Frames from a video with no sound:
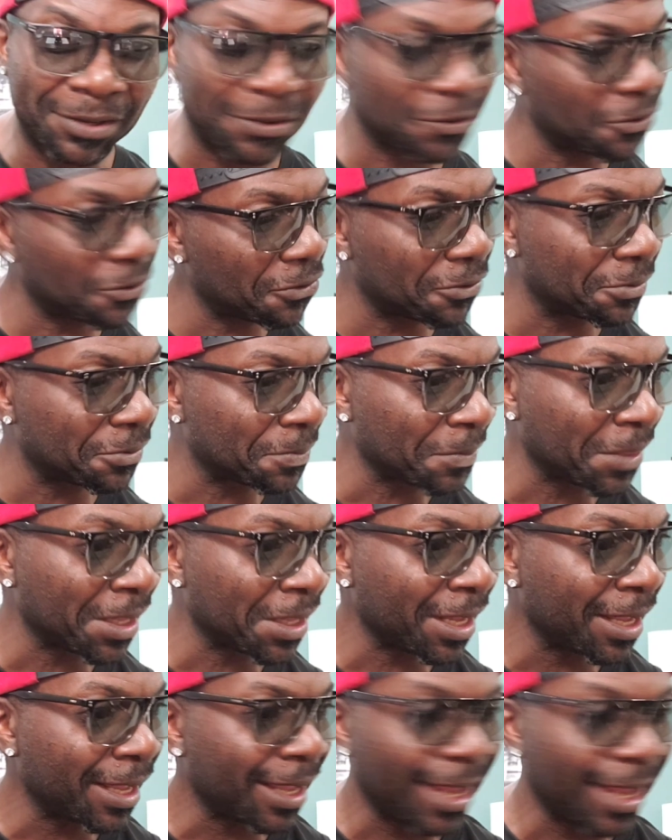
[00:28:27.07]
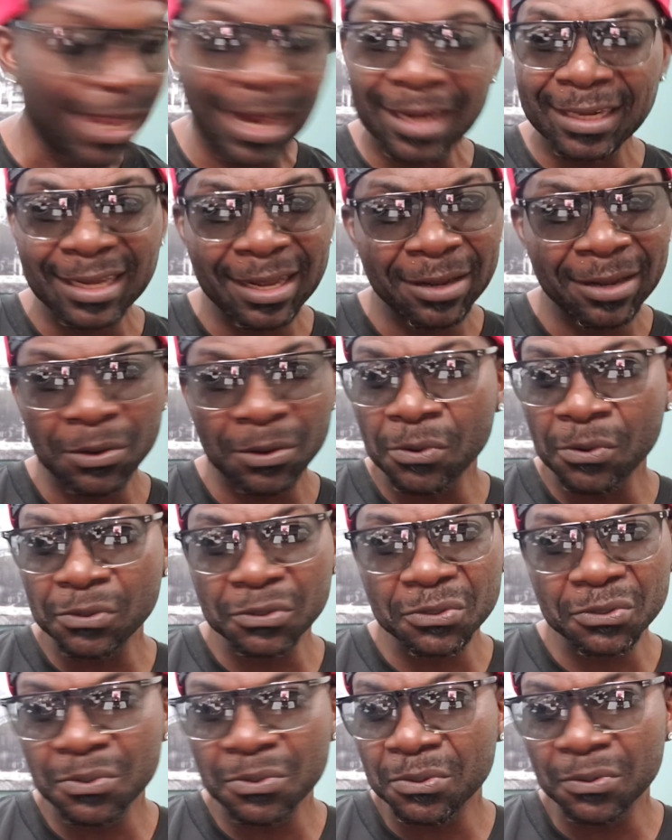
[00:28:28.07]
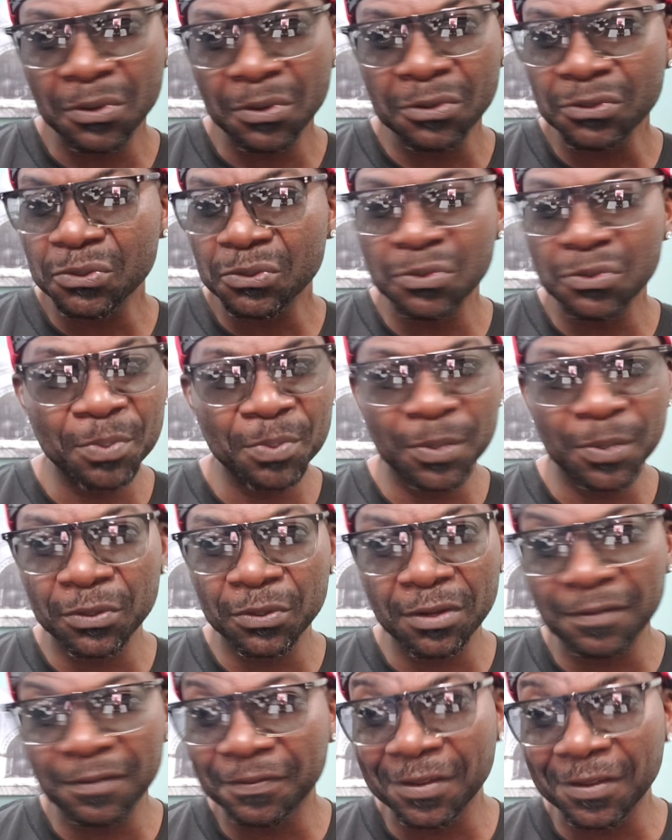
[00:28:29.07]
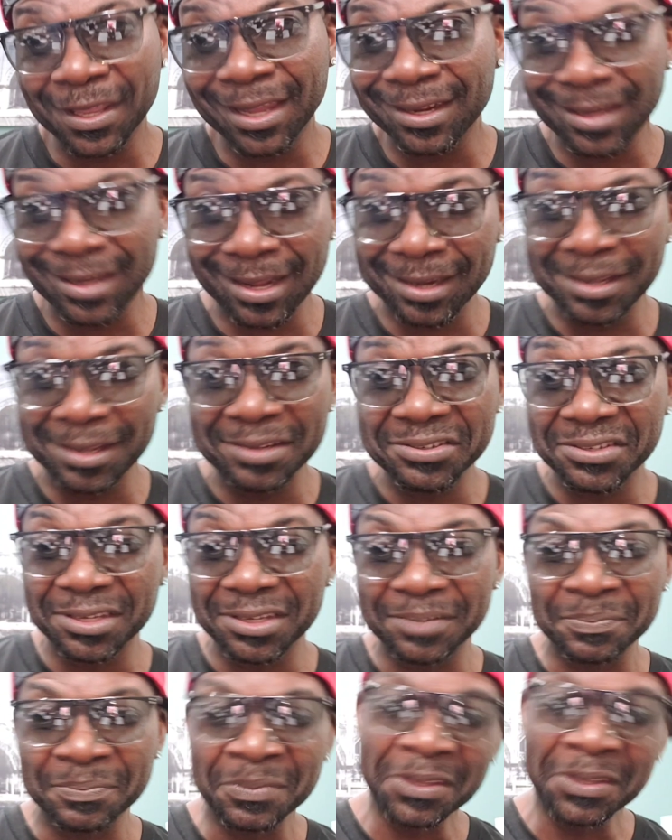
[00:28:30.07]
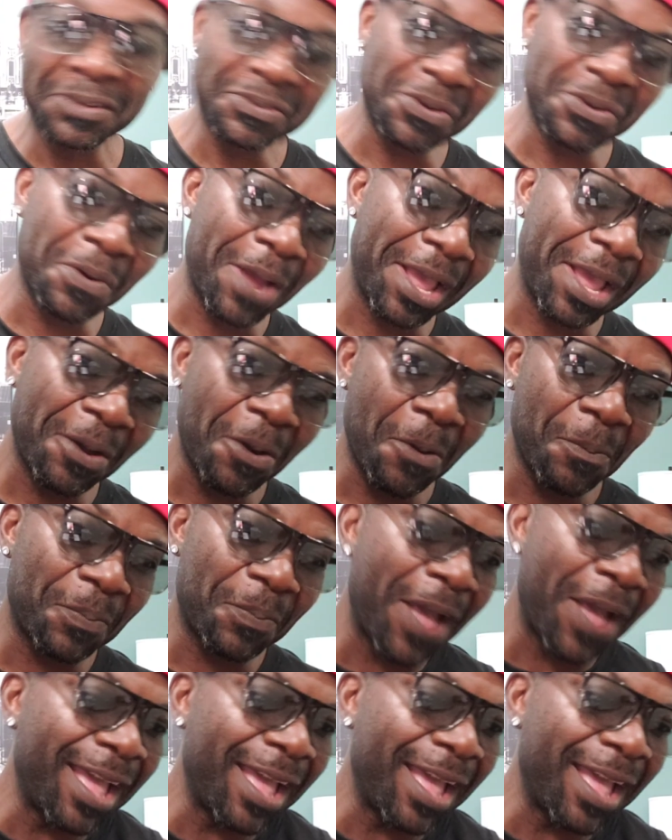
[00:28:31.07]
Although I doubt old school people don't forget that easily. So I hope